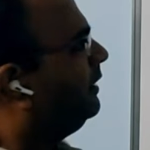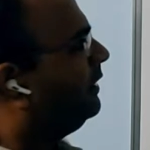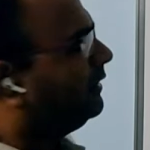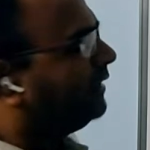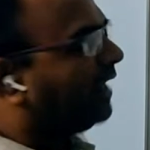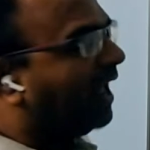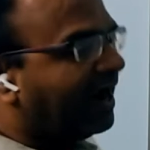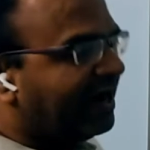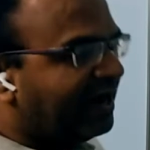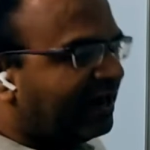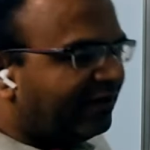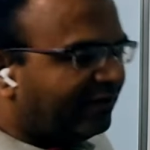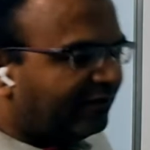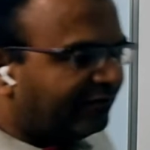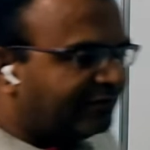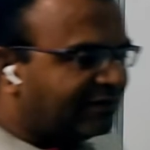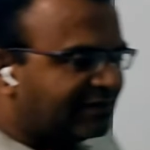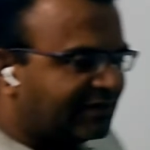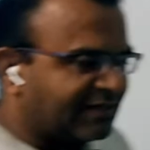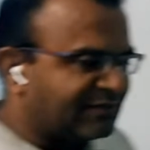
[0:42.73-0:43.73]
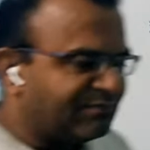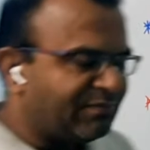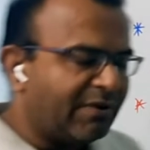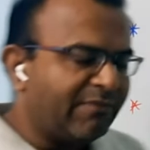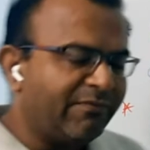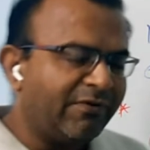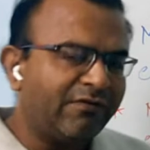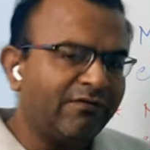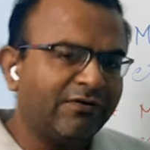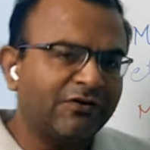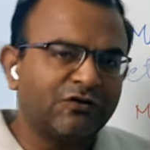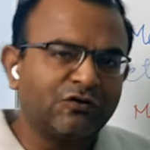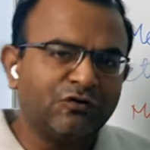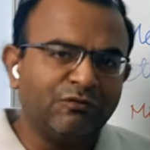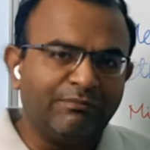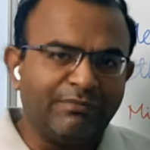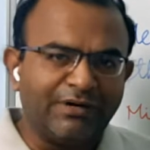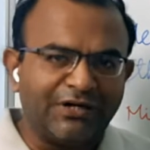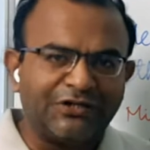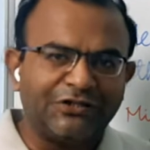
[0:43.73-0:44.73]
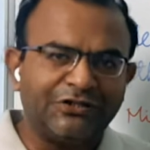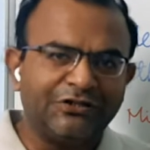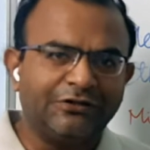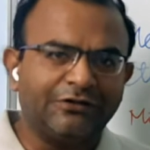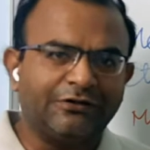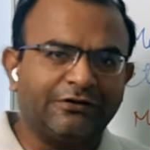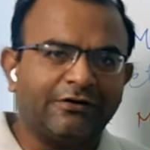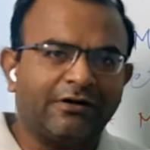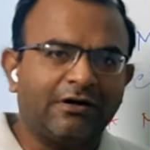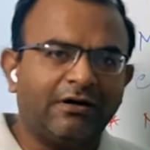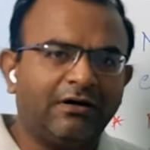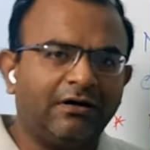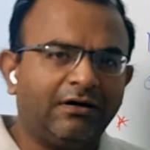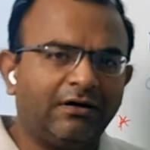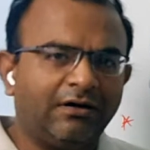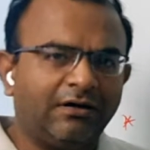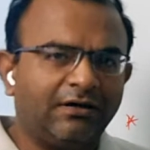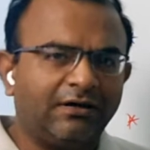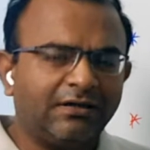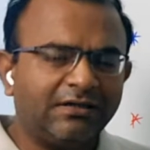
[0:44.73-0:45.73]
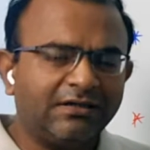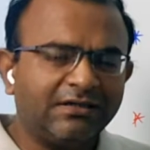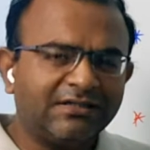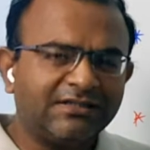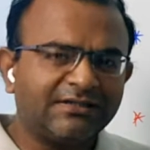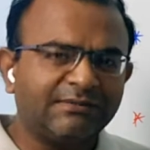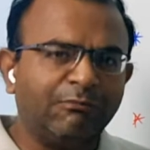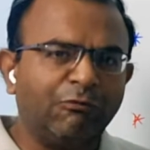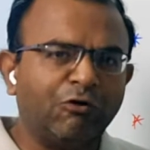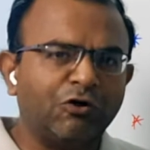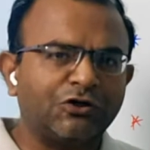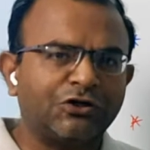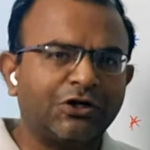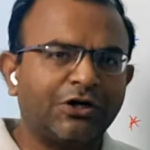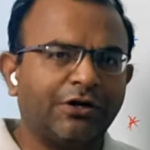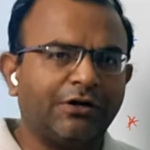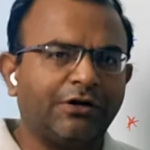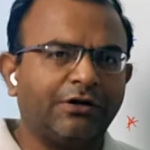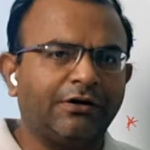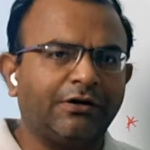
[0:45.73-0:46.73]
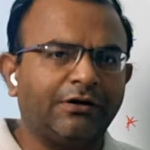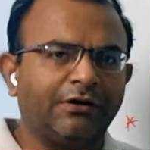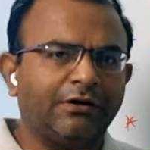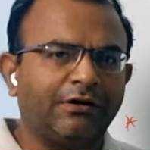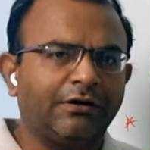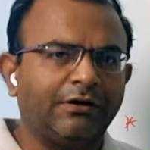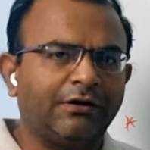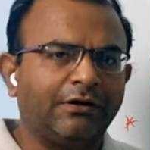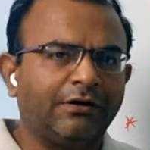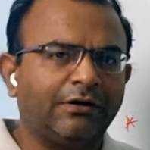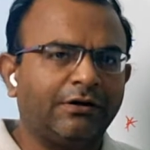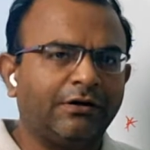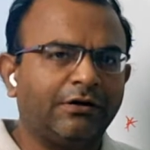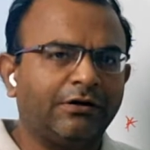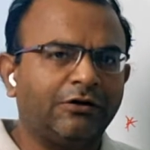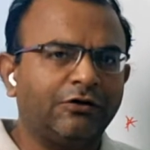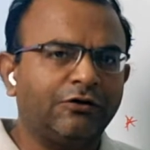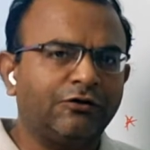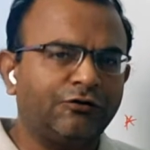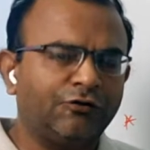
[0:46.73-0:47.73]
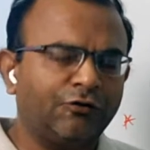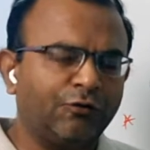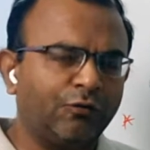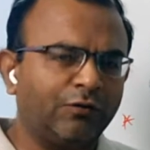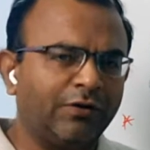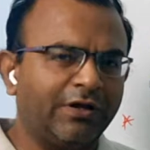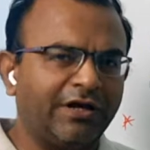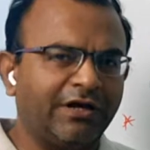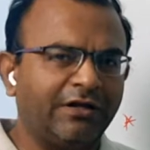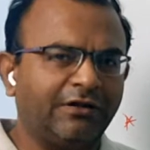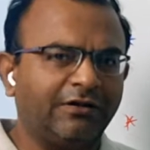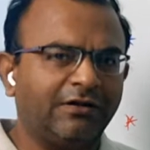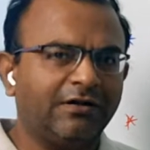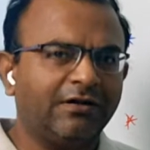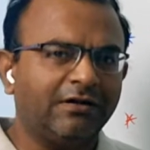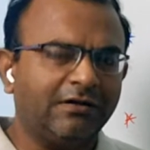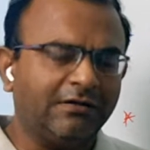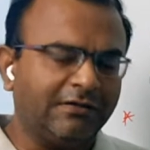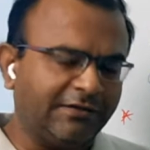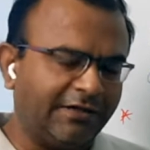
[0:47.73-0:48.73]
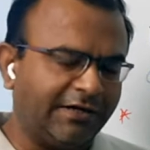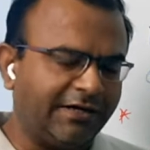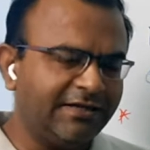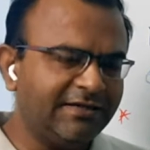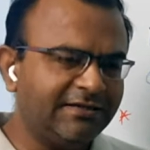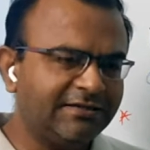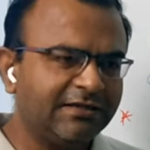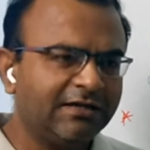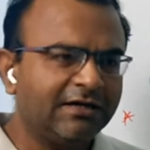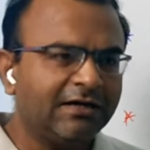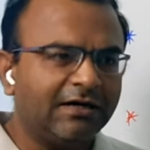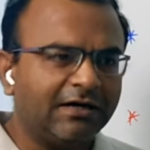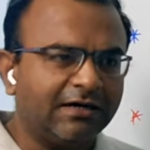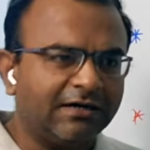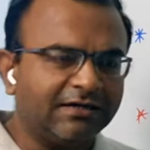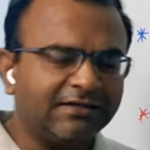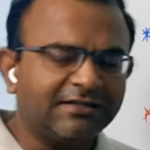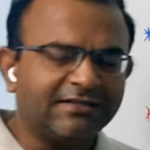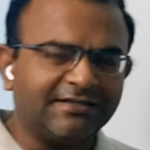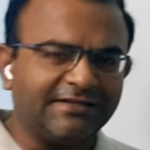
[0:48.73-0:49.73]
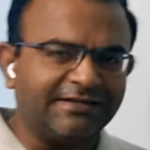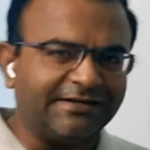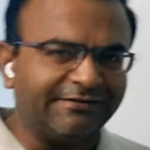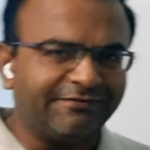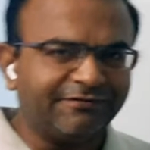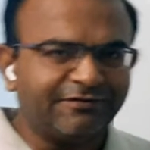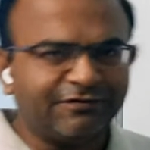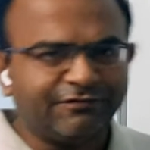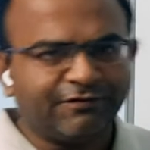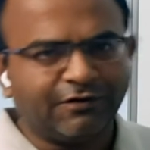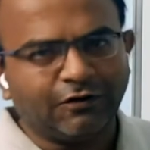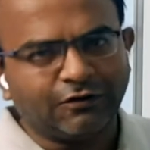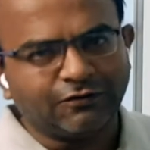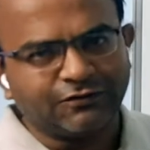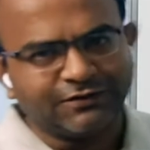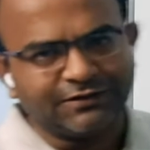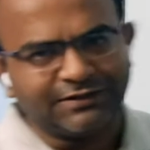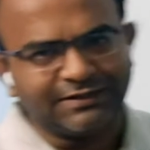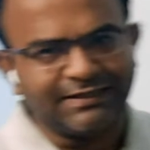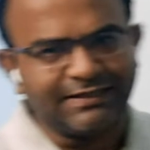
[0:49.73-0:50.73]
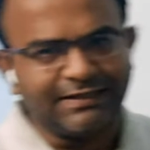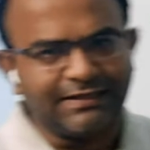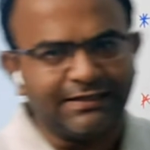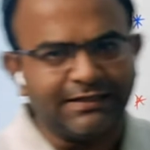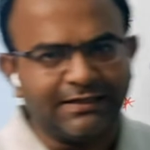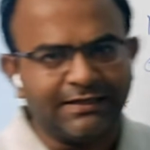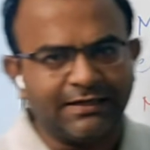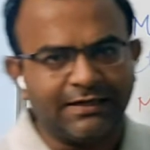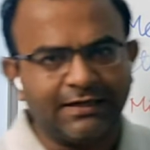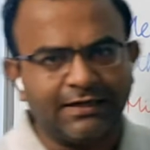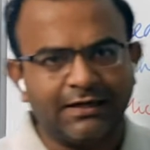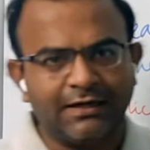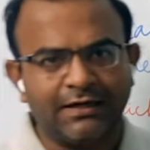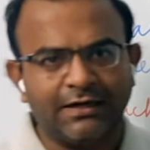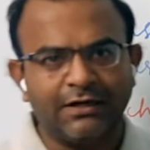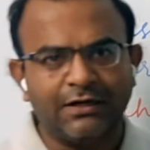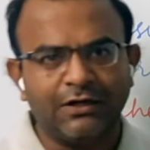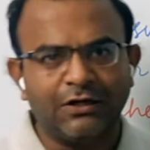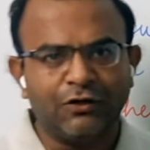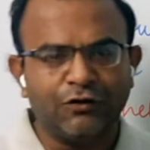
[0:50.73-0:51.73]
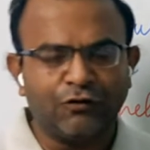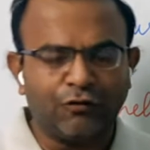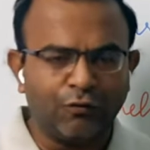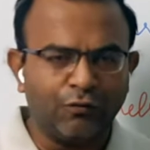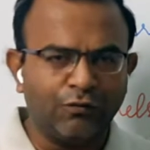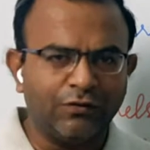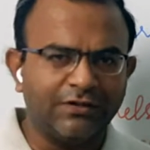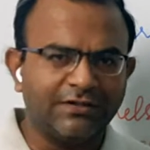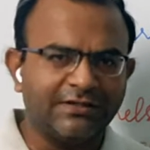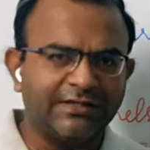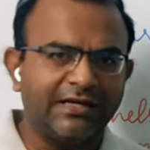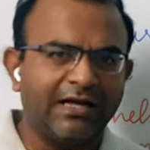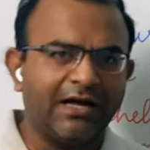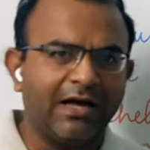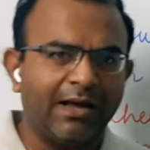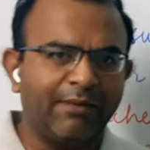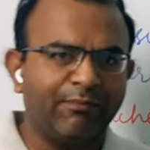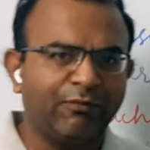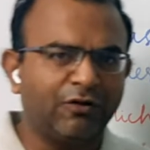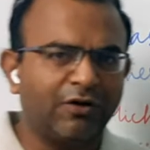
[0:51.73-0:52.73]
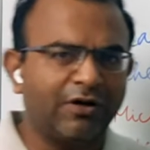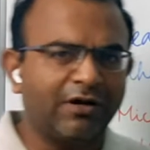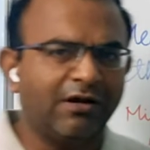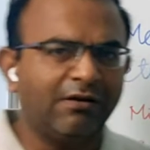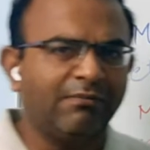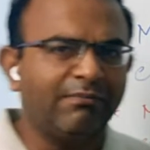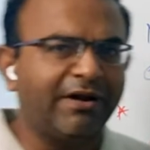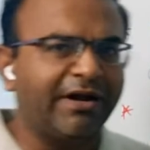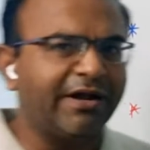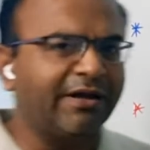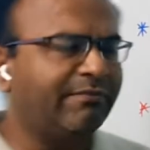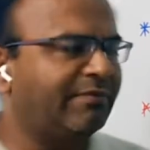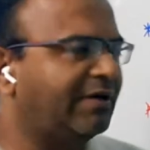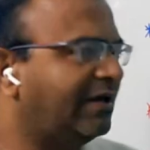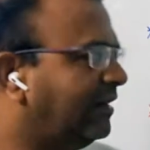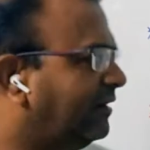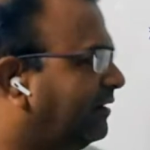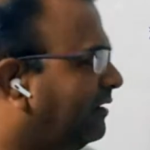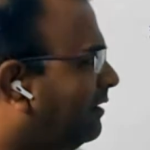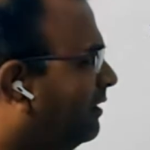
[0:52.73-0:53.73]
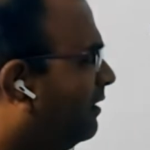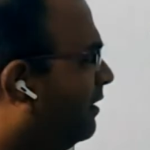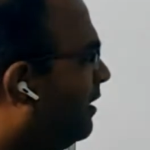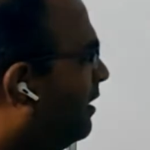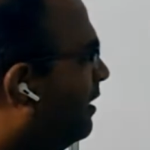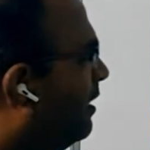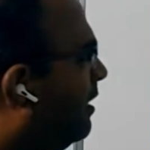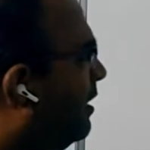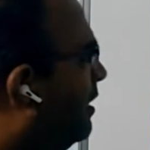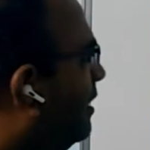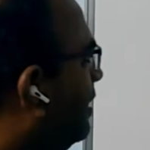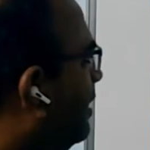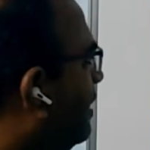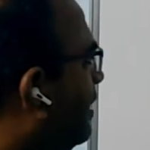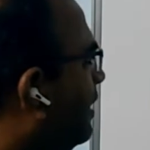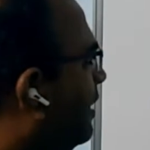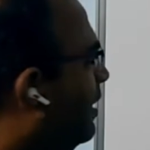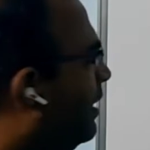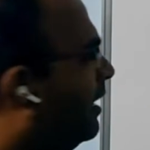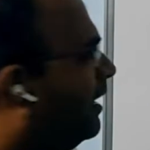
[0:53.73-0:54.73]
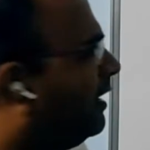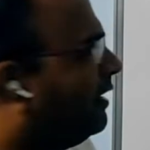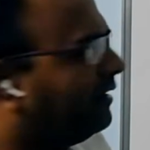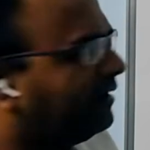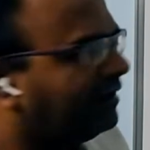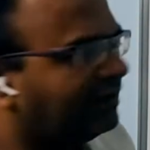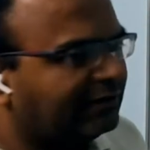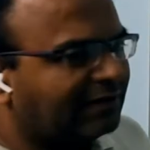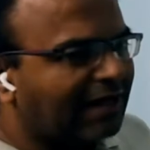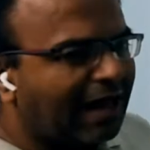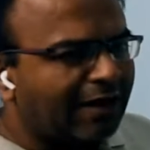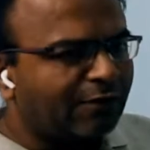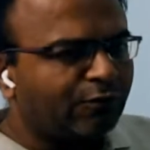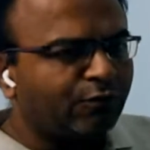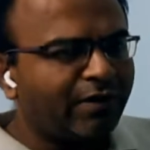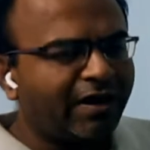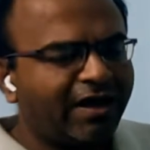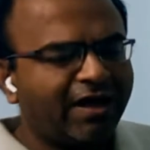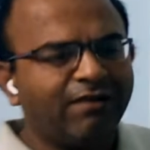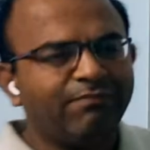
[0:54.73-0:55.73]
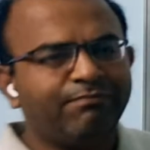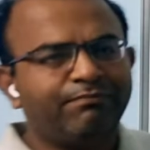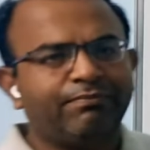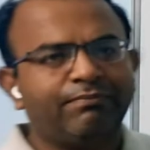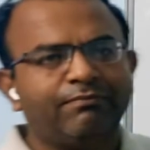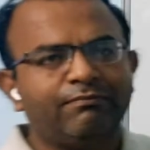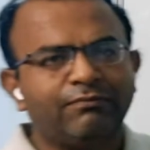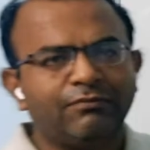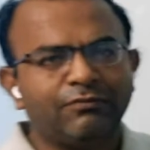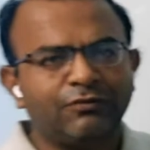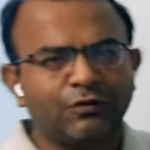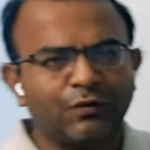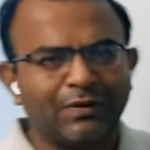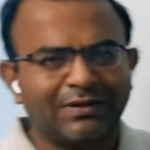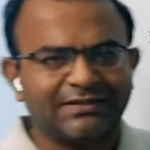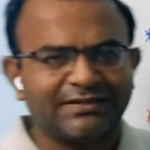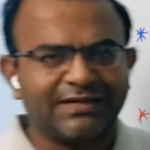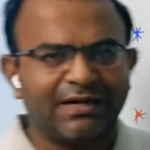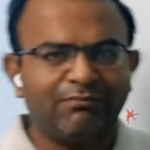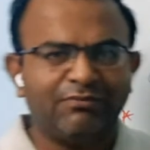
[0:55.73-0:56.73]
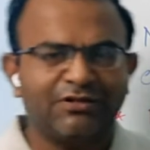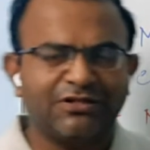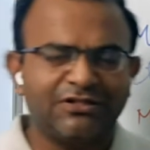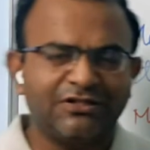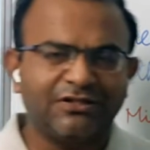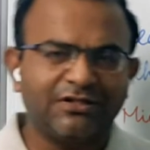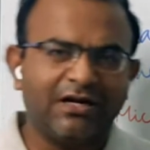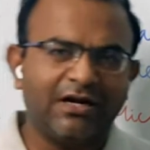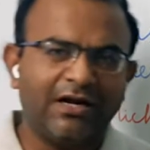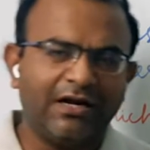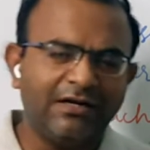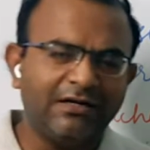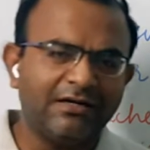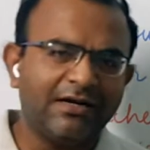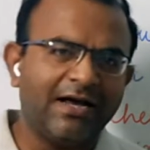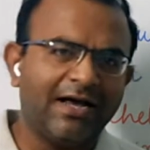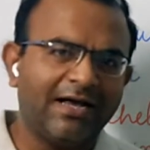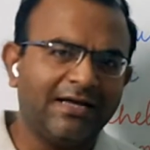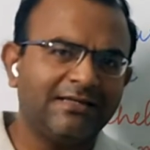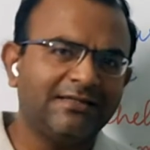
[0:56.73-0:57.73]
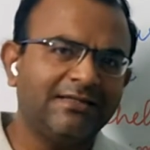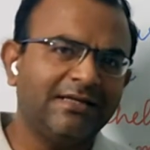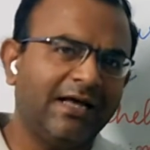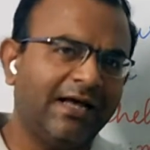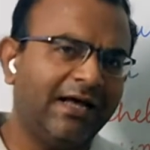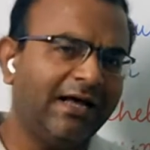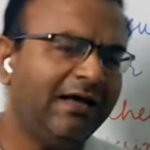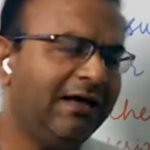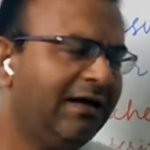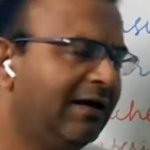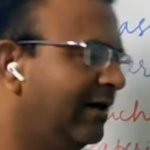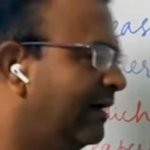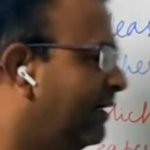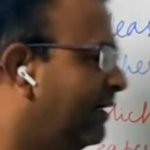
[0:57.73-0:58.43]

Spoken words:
The idea of this experiment was to measure Earth's motion through the ether, that is, Earth's drift velocity through this hypothetical medium ether, and that would help to establish it as a